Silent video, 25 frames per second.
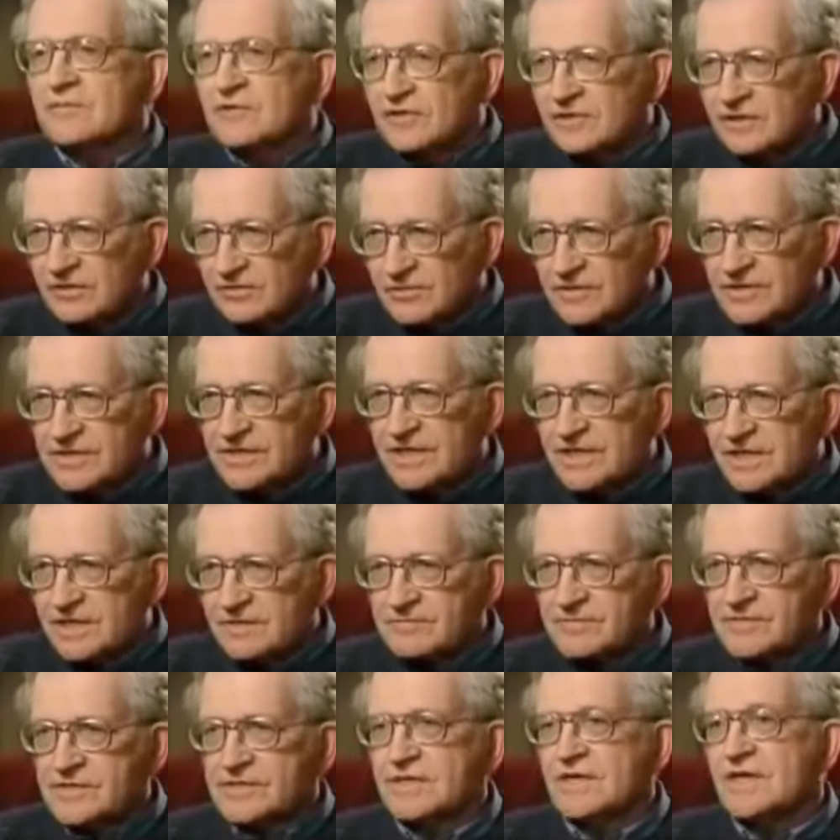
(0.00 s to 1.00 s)
They're brutal
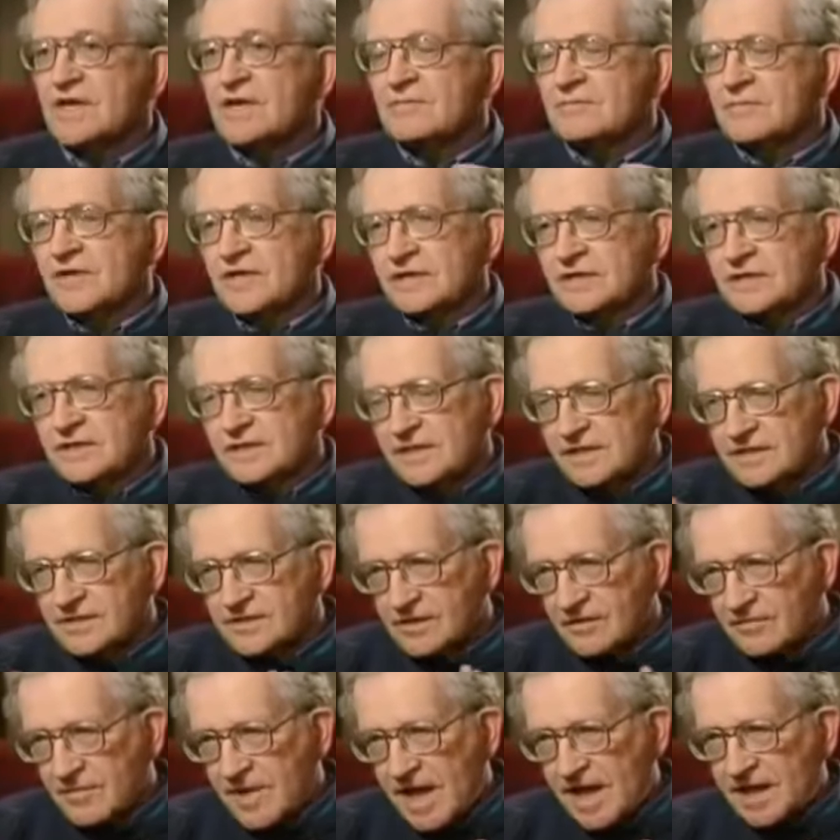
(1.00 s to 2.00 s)
regimes. But
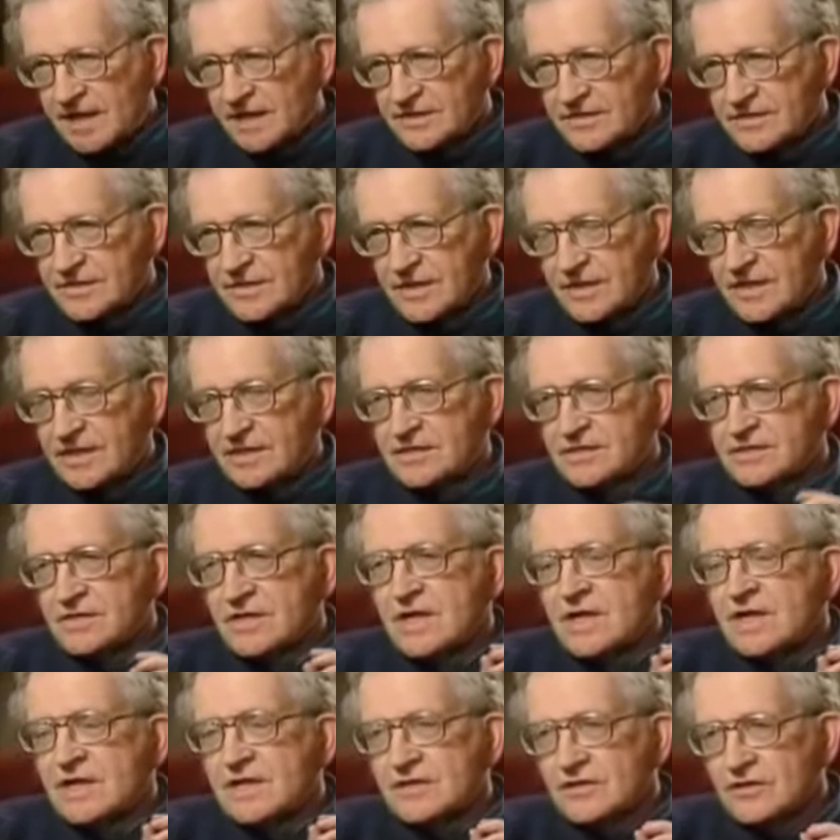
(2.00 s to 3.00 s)
let's go back a
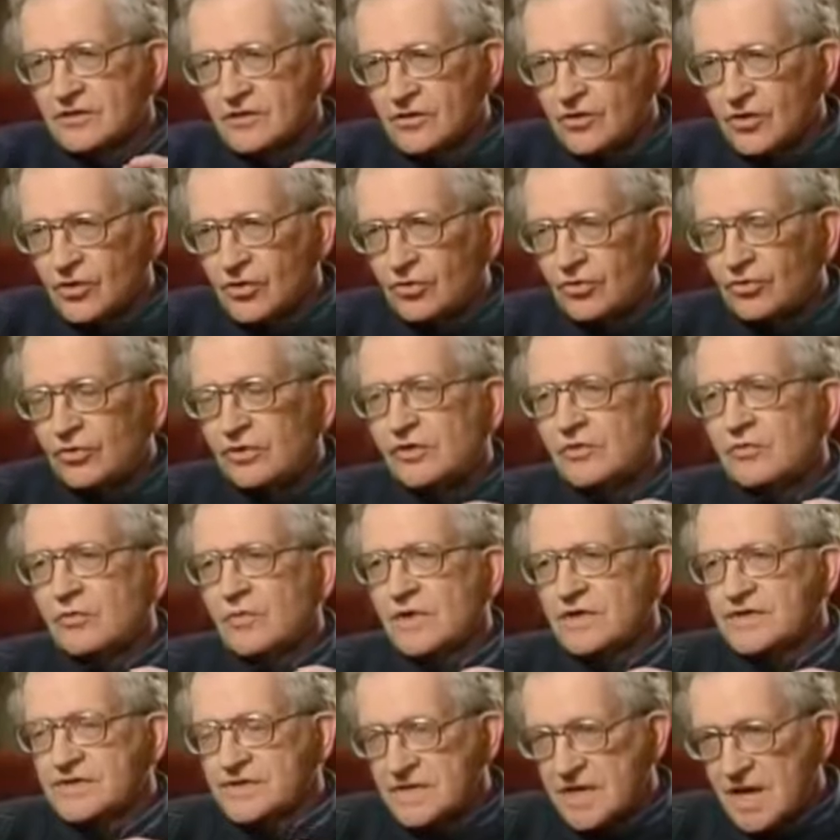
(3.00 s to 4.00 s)
stage. The
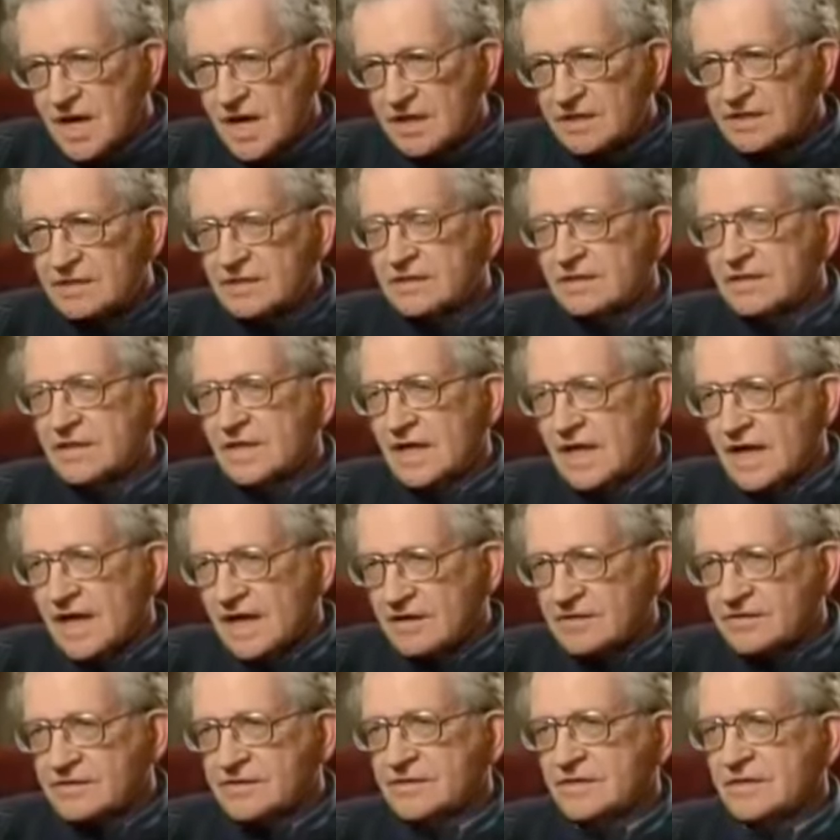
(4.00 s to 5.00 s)
goal was not
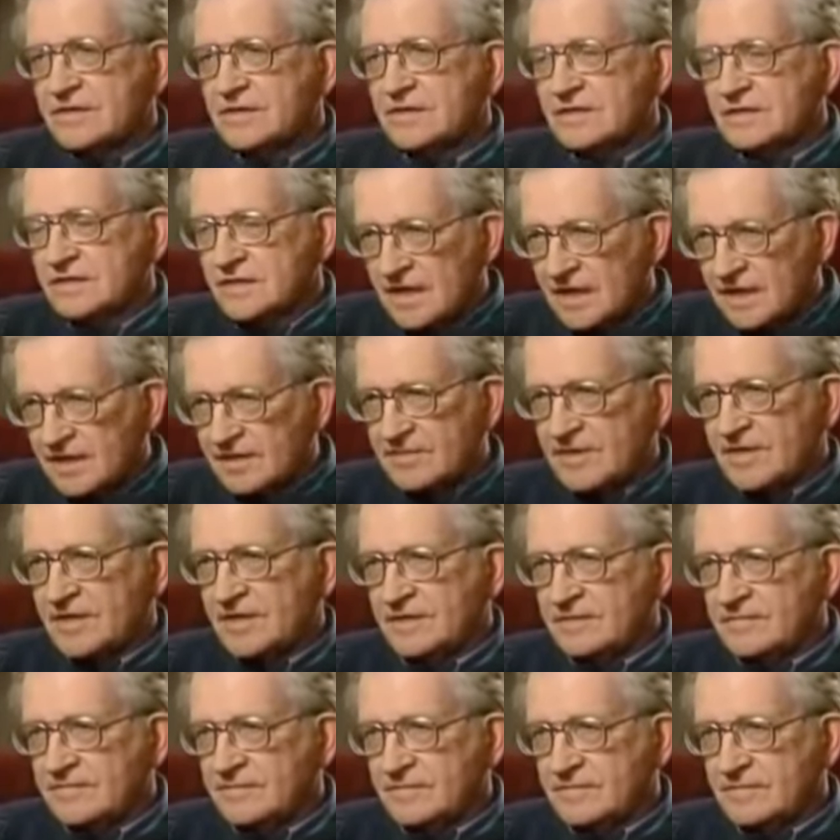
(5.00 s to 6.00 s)
to oust the
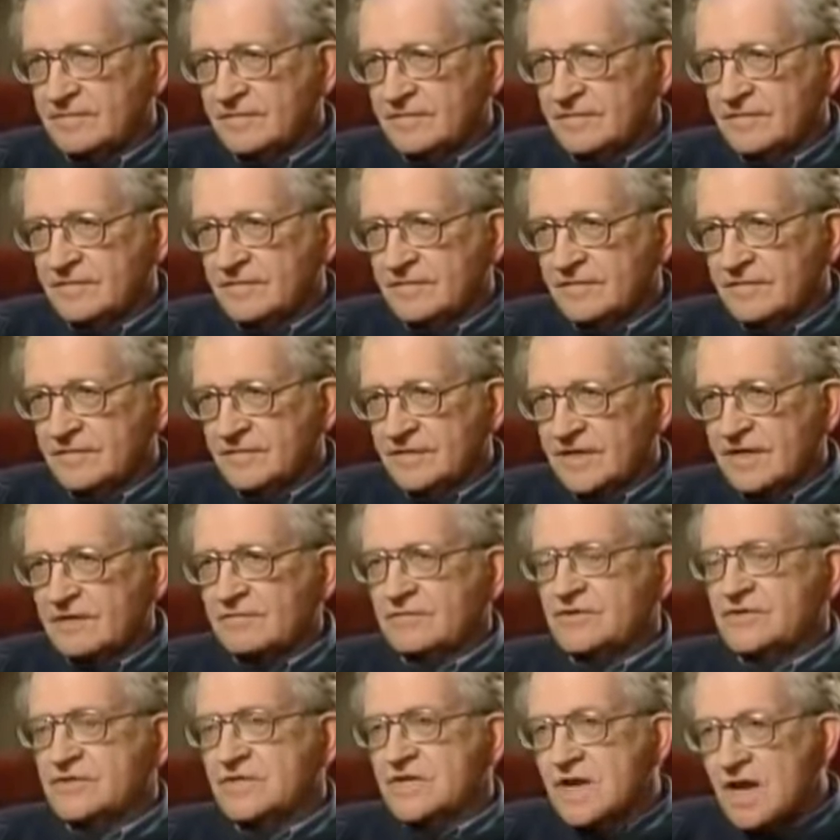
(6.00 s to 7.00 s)
Taliban.
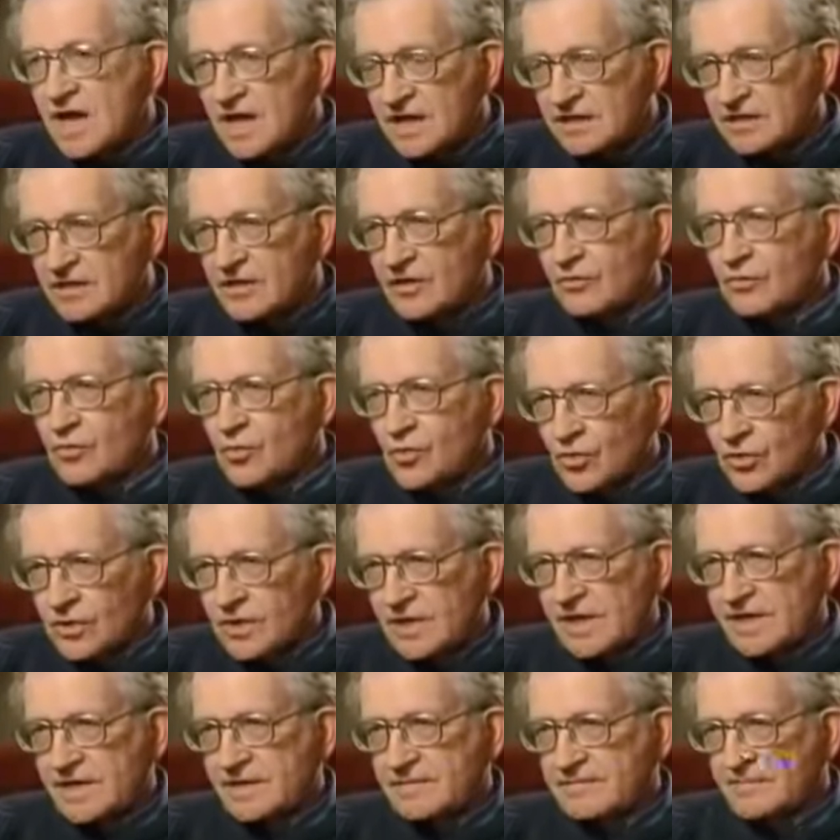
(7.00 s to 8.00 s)
That was not a
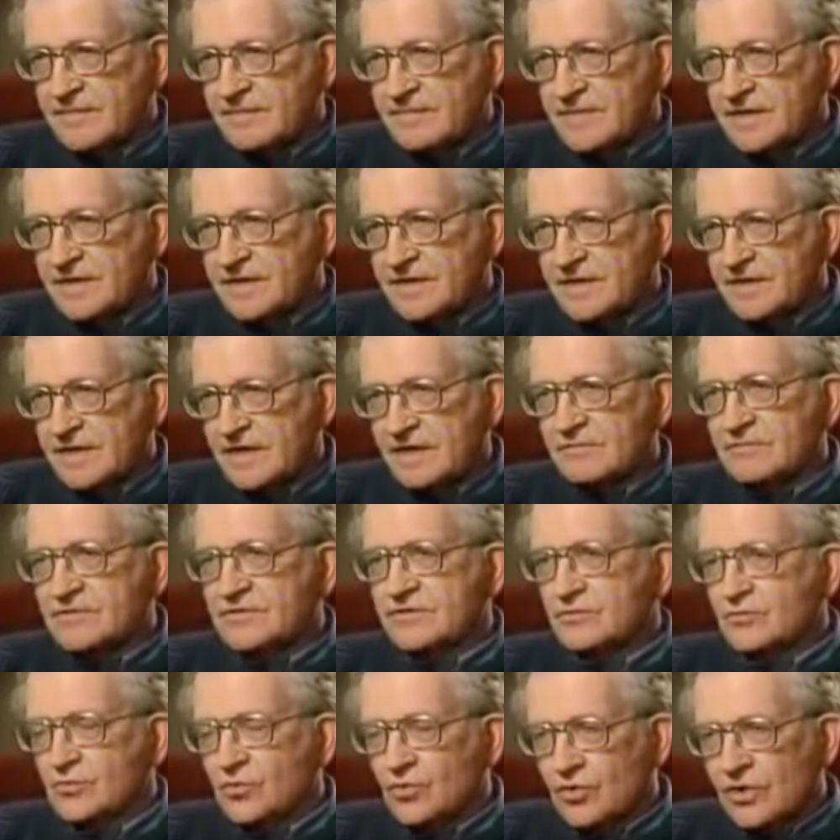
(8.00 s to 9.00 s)
war aim.
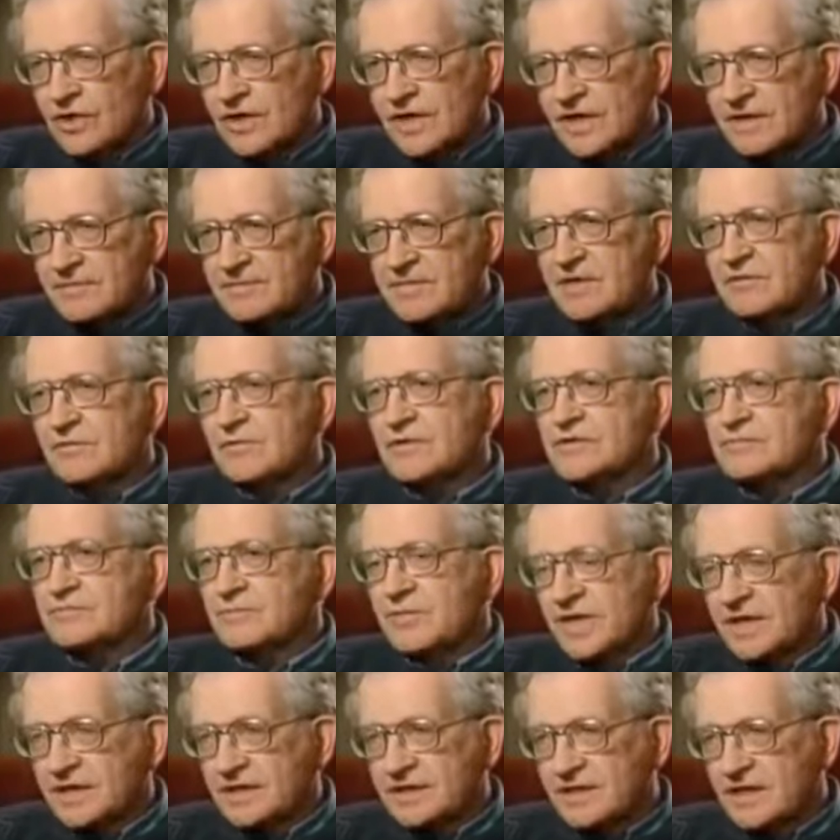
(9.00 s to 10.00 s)
That was a war aim that
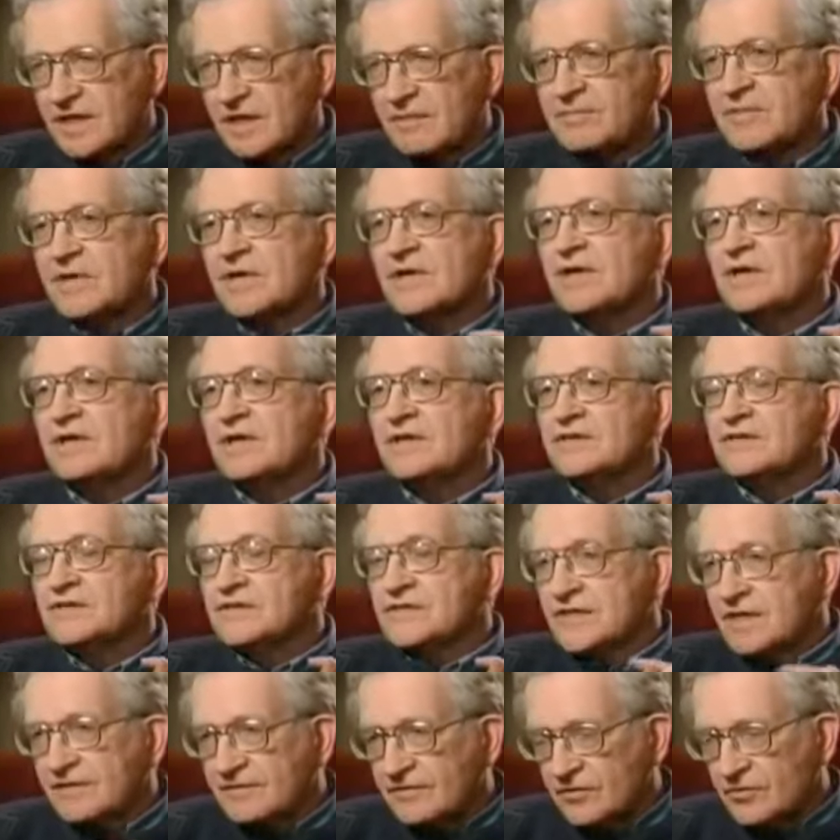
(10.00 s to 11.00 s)
was picked up
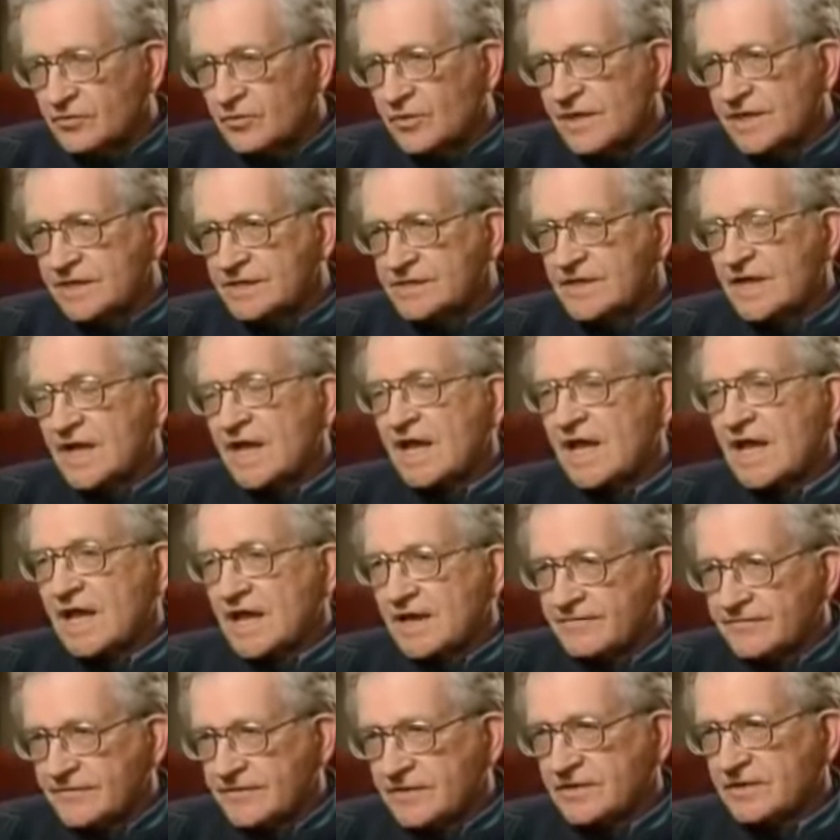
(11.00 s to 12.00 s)
several weeks
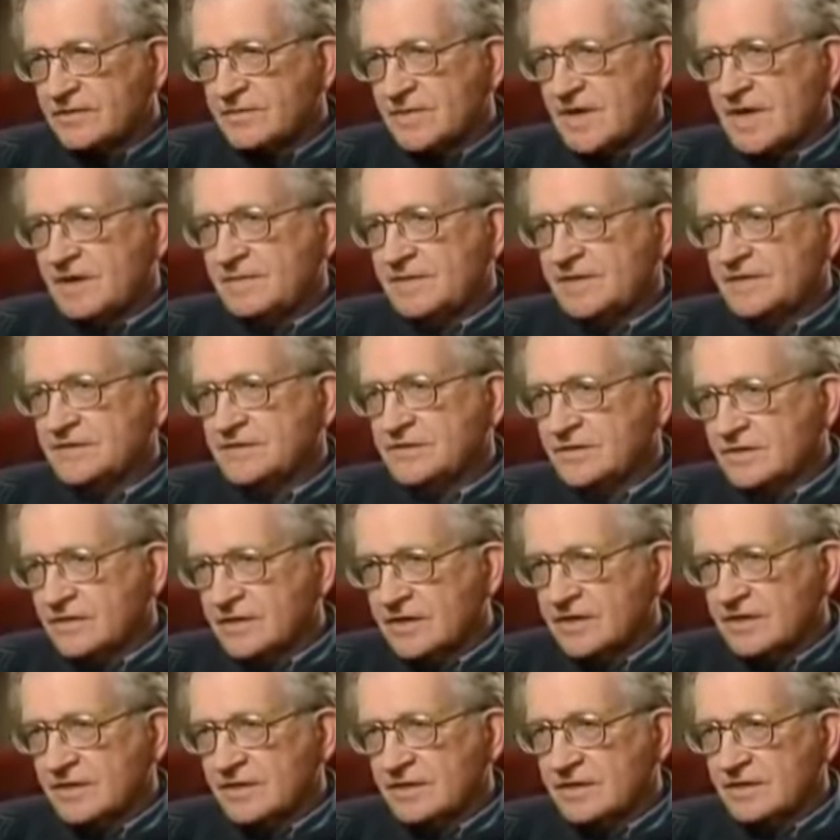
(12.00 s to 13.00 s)
after the bombing
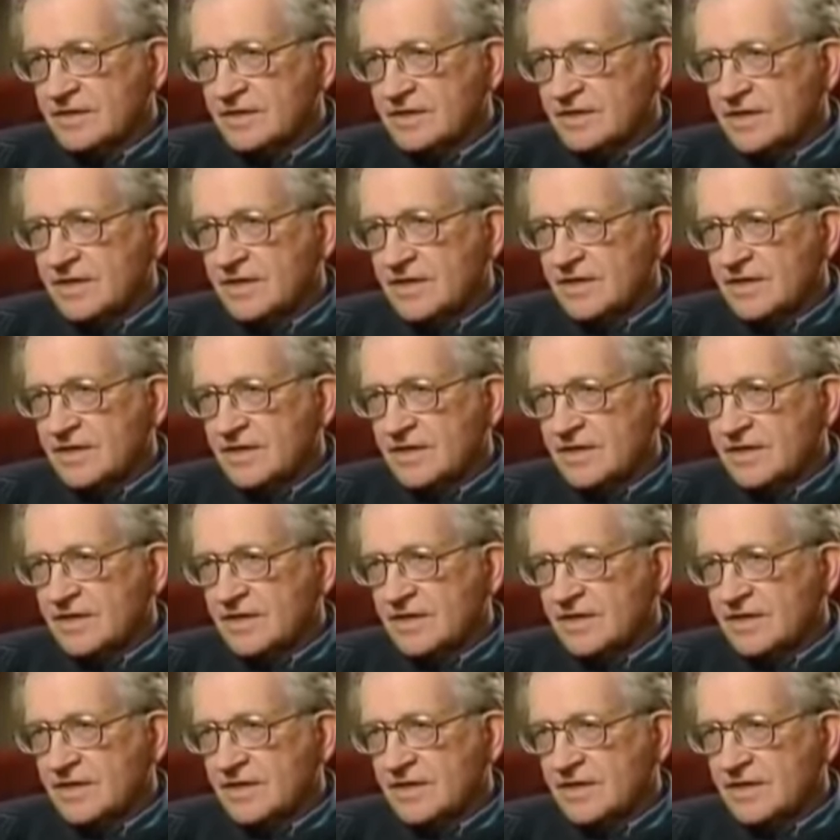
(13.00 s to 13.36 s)
started.